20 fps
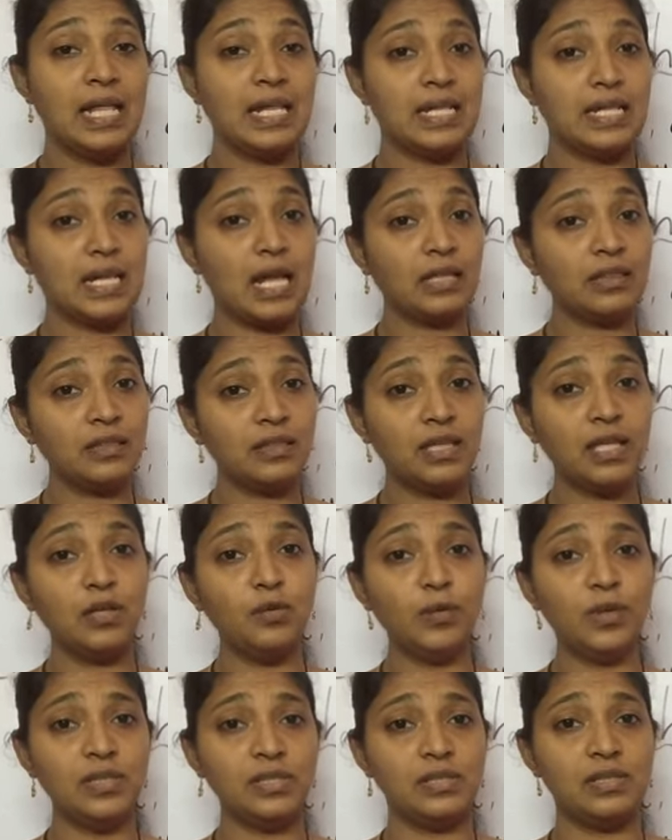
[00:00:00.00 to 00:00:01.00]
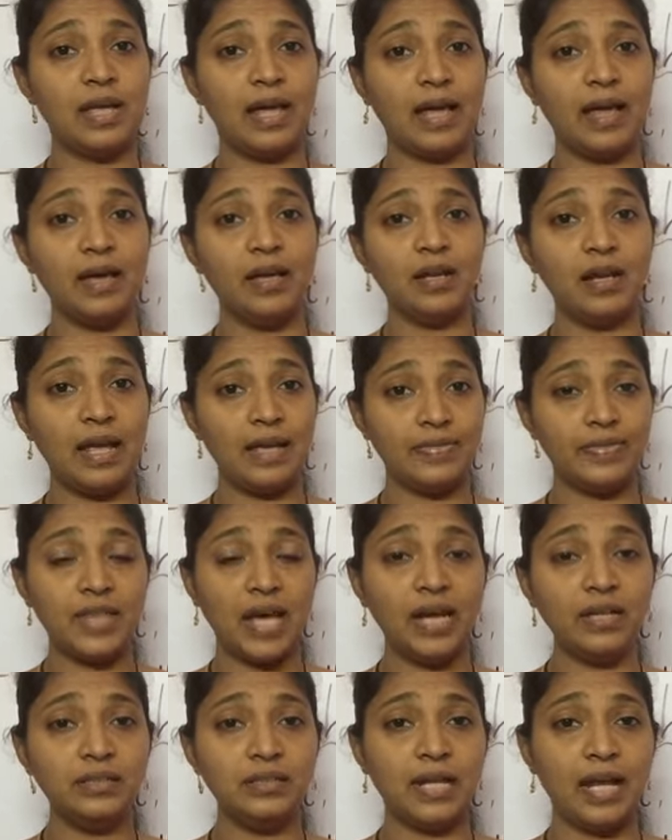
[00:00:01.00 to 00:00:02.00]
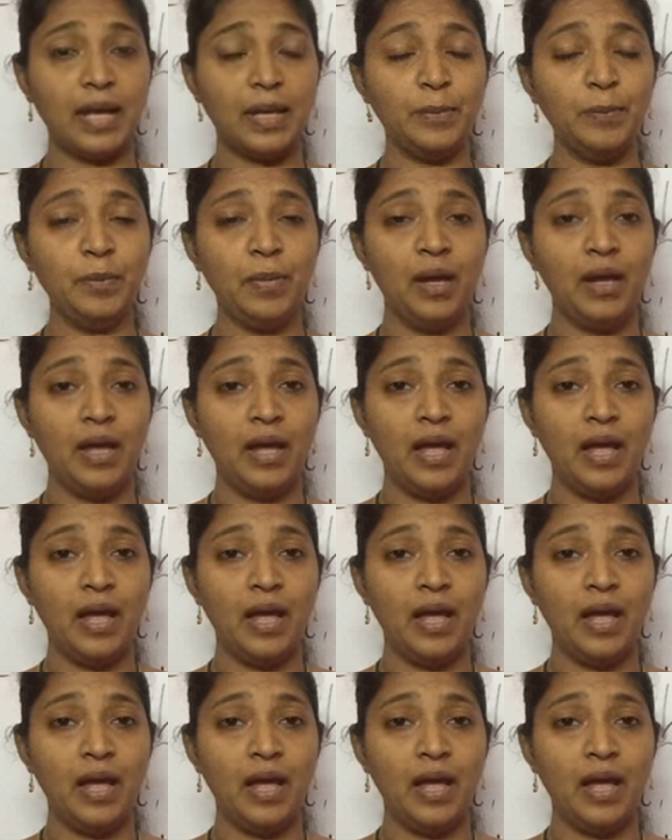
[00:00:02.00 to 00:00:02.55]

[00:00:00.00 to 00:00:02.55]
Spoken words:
Nothing was there at that time.